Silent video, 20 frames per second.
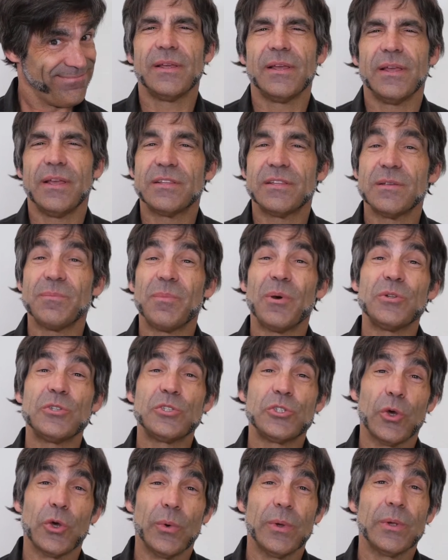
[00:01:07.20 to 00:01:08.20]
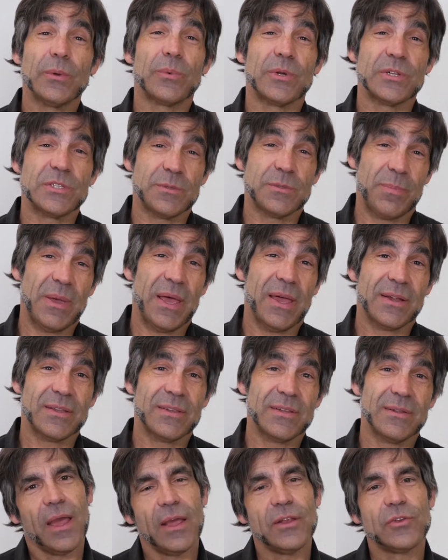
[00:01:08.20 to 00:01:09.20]
It's about showing respect
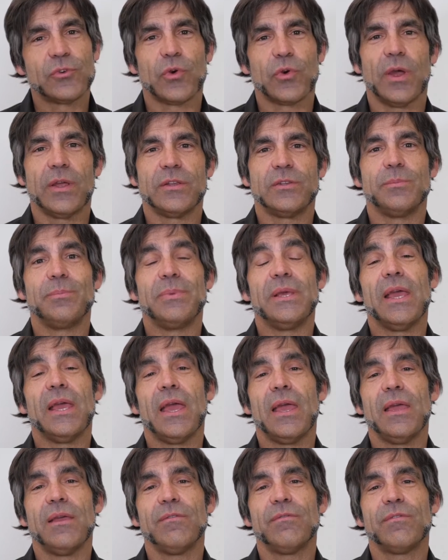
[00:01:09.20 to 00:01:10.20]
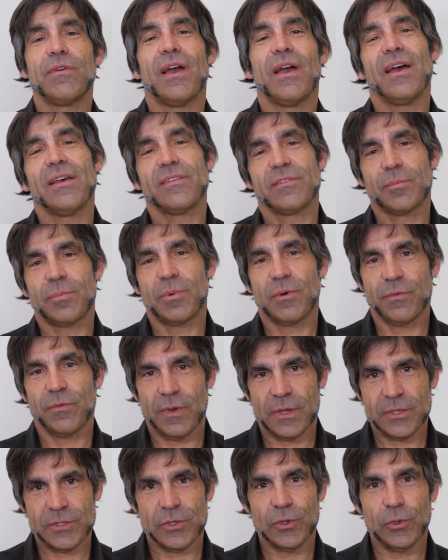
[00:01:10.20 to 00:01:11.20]
and trying to behave as a
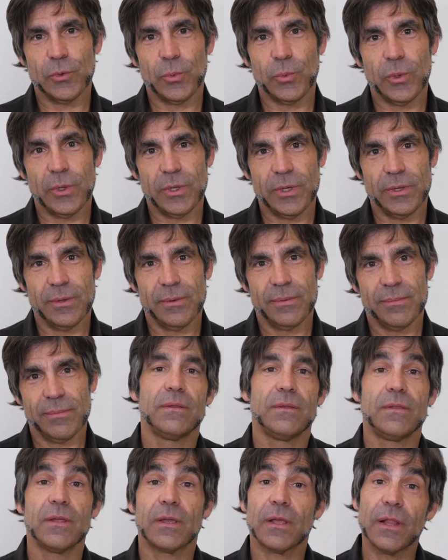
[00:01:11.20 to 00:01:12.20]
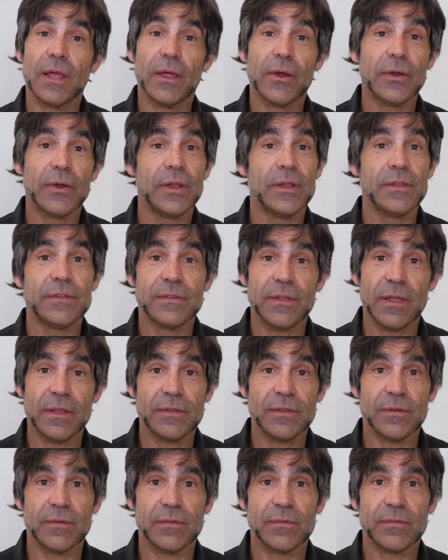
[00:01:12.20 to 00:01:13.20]
professional would. Declare an
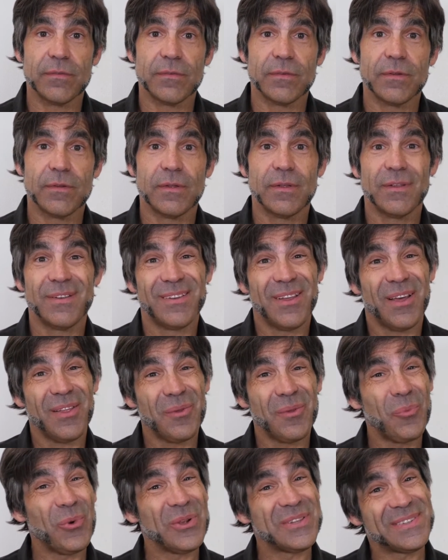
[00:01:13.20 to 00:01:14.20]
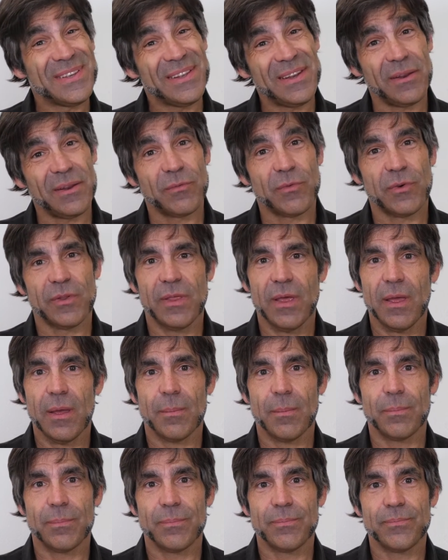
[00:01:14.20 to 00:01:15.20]
incentive. Tell them what's in it for
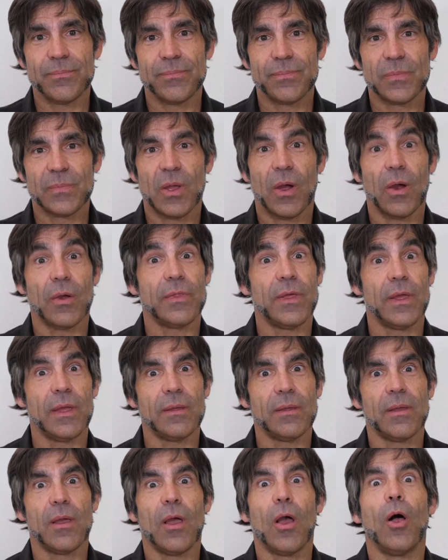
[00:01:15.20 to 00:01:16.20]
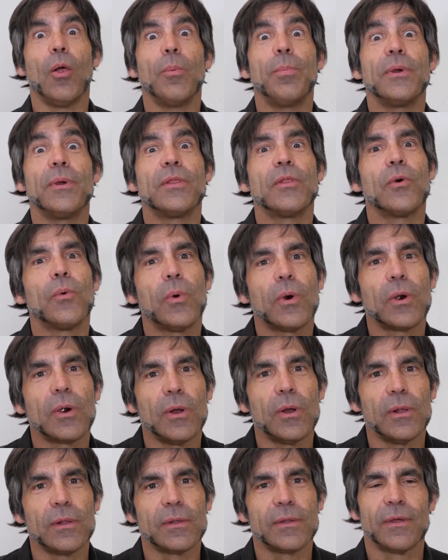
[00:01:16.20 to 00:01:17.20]
them. Are they helping the
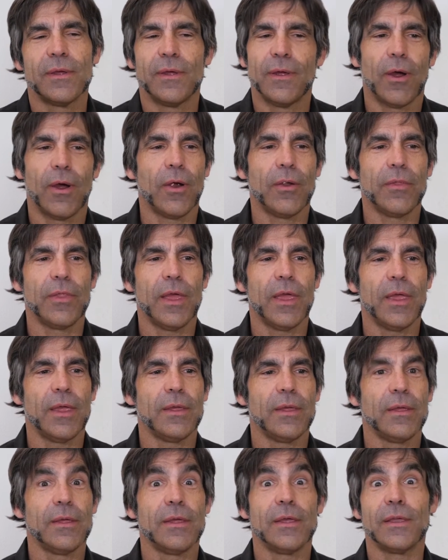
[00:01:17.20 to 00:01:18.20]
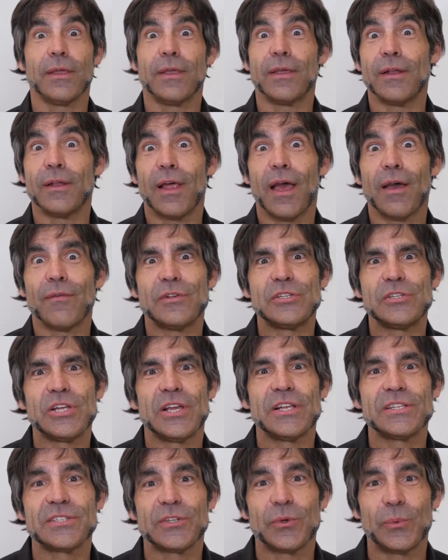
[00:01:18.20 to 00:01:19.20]
world? Are they going to have a
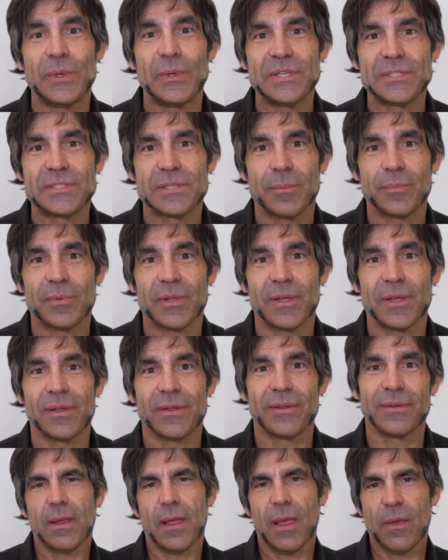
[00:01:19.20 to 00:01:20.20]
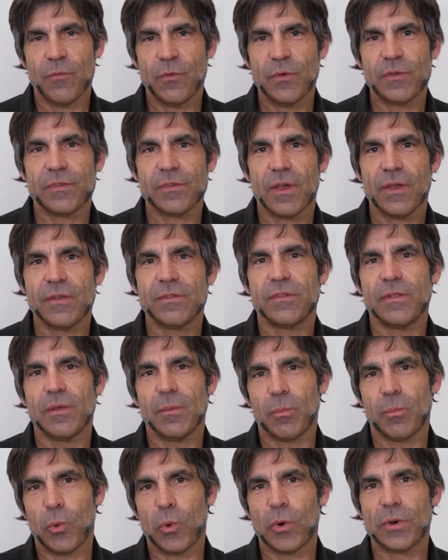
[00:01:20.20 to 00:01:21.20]
chance to win something? Emphasize the
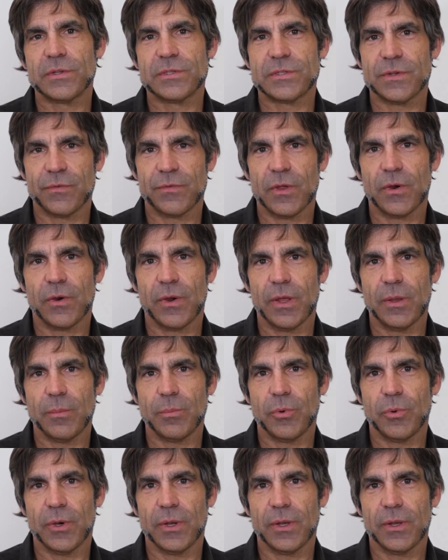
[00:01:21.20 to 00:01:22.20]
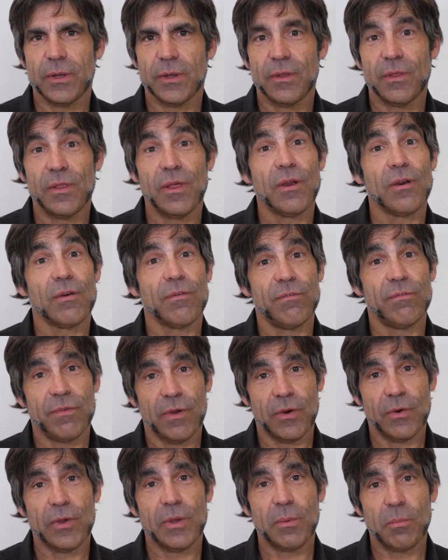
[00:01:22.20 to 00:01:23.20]
importance of their input. They are
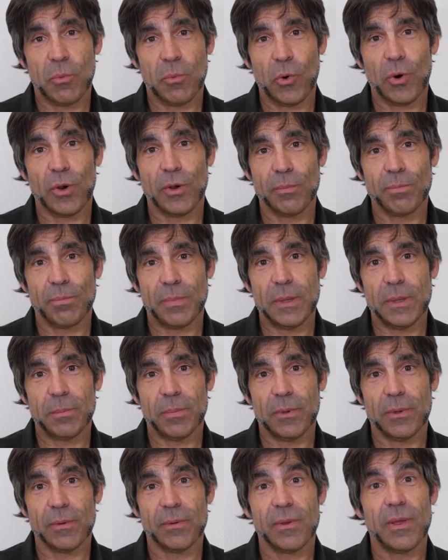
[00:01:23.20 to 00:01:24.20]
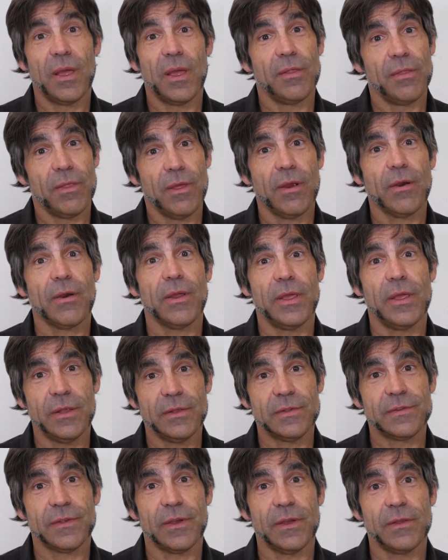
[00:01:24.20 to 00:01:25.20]
very important people, and their
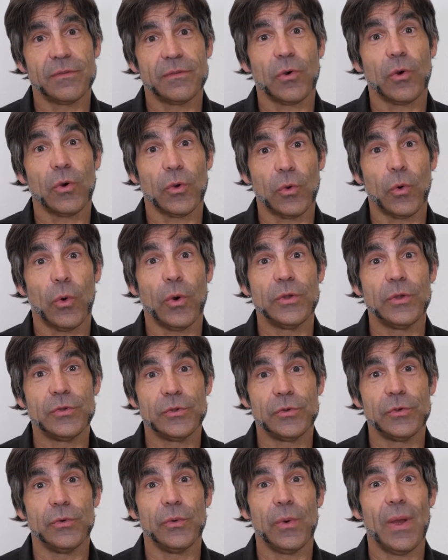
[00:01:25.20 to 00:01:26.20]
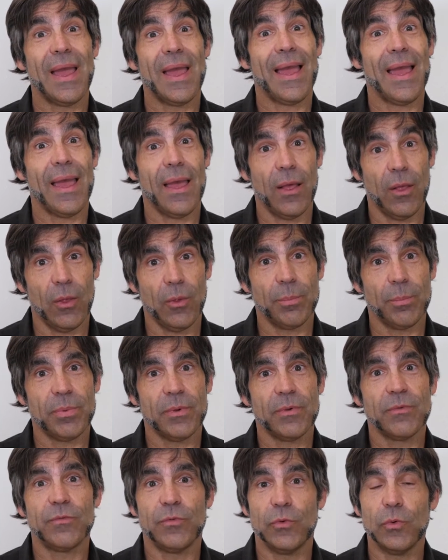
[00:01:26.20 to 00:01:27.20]
insights are going to help
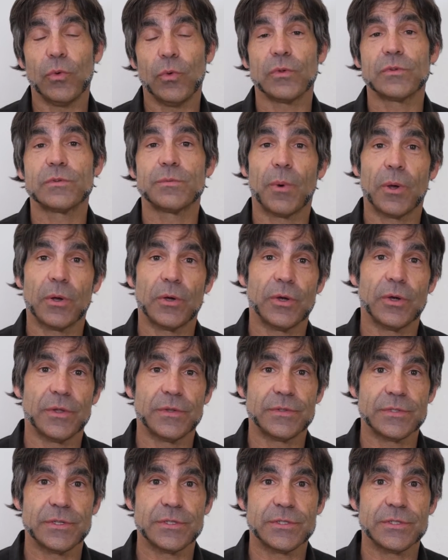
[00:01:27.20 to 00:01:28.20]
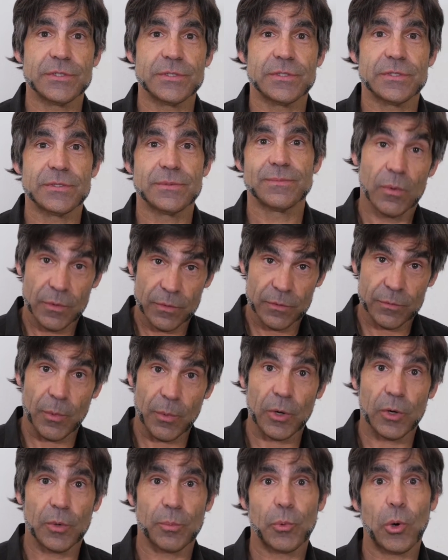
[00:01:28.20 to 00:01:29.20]
fuel smarter decisions,
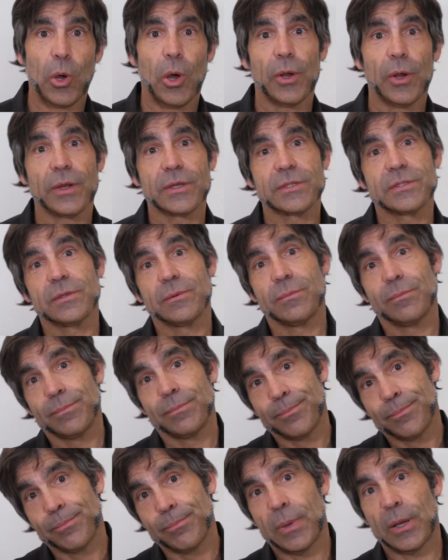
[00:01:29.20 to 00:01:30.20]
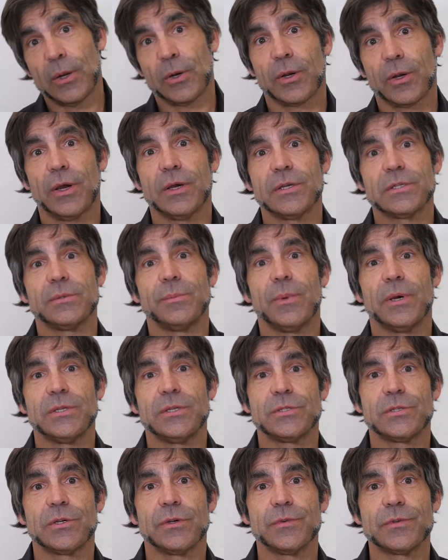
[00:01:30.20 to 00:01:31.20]
smarter products, better customized
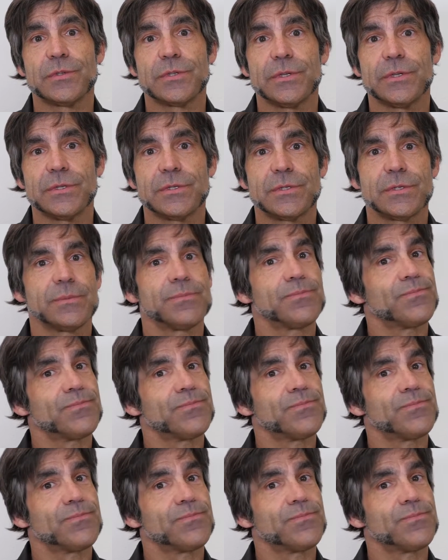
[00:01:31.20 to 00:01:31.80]
services,